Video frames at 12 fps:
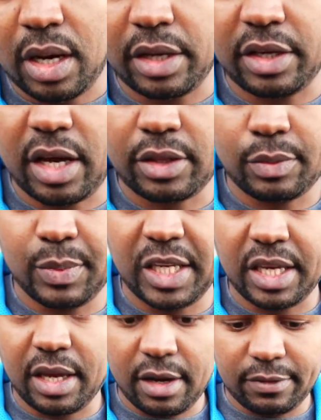You have to be
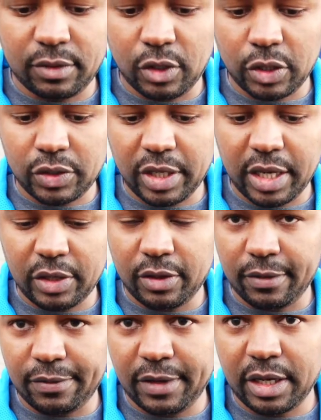careful not to get
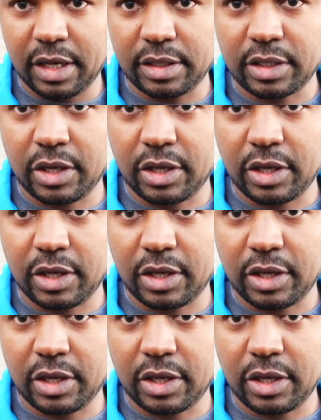your fingers